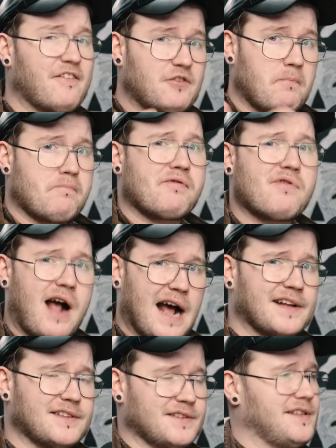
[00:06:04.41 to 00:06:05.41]
have to
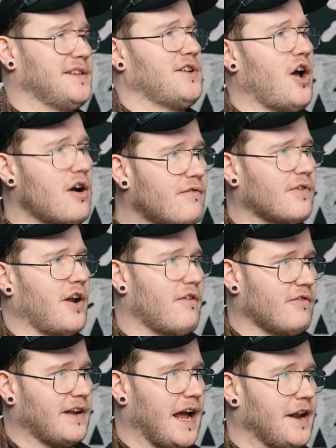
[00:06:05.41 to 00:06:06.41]
practice this over and
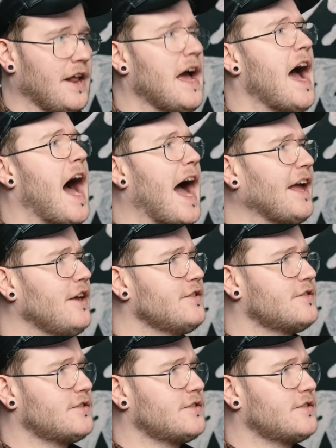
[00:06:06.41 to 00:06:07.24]
over again. I use